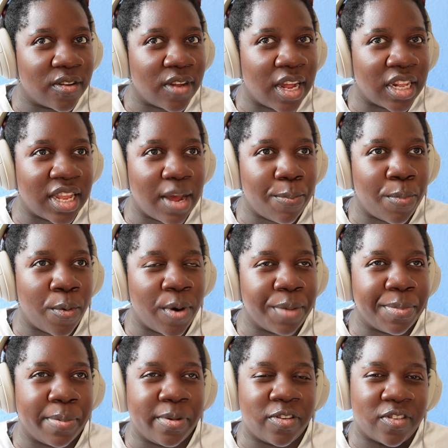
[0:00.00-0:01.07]
at that
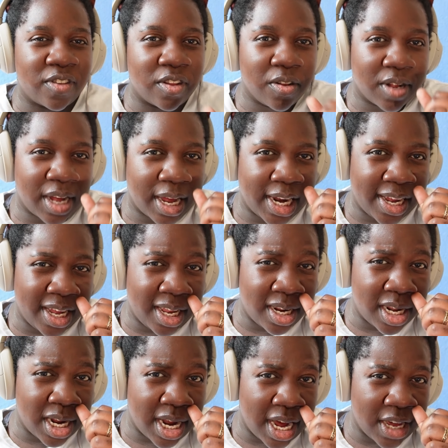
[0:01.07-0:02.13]
point. Maybe she's still kind of
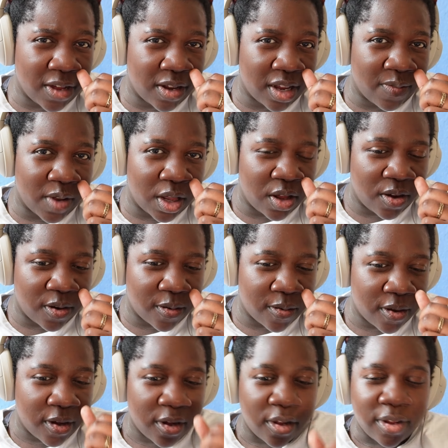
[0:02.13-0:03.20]
in denial, even though
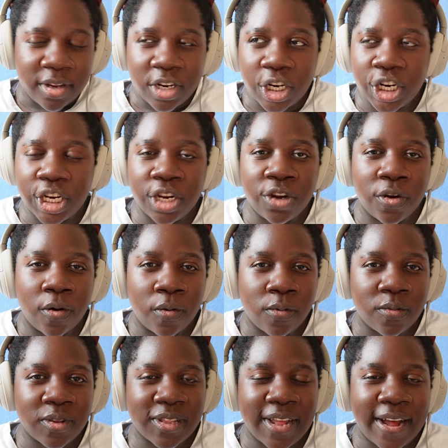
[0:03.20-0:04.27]
she
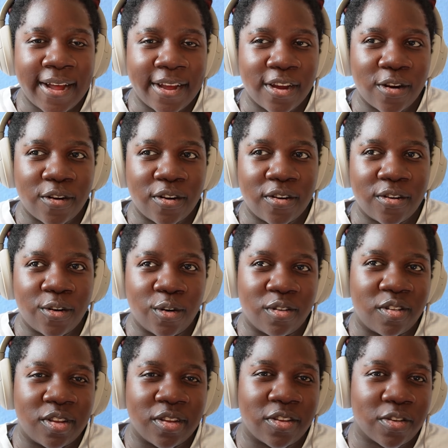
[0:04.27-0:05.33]
knows that her
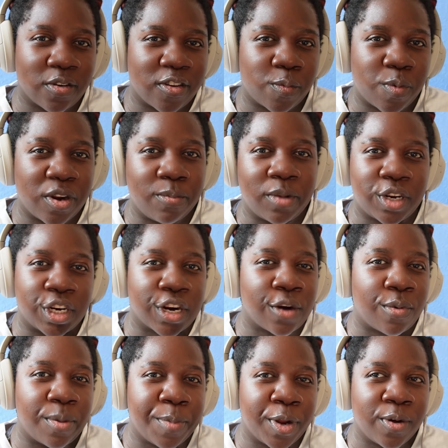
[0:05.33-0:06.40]
sister is pretty much a
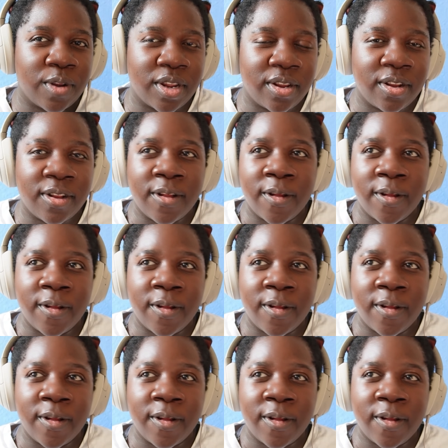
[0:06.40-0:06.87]
criminal,